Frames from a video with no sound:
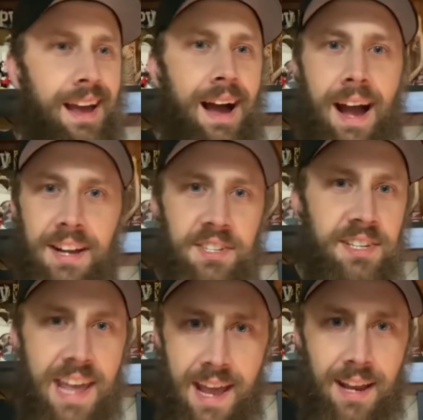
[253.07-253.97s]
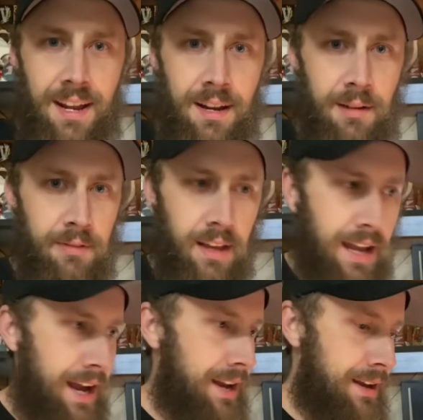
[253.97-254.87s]
I just can't get enough of the
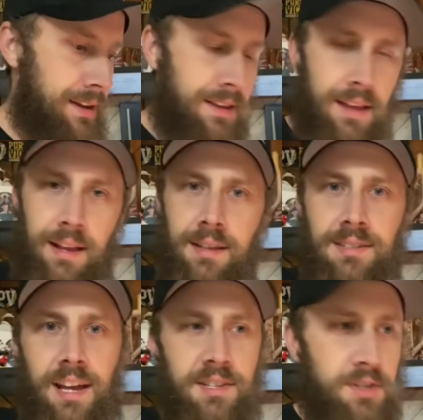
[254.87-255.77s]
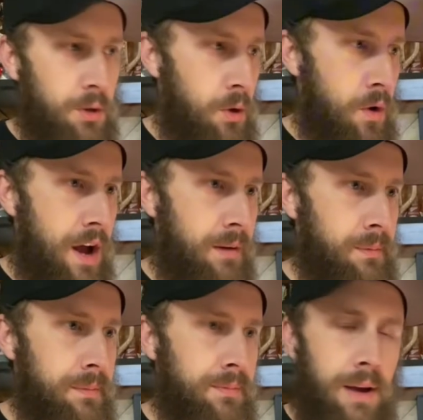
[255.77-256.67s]
guy. He's got a solo
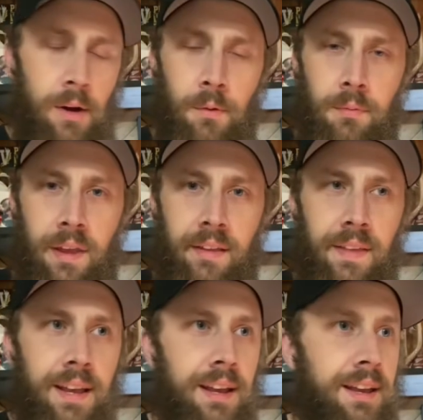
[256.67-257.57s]
album out lately.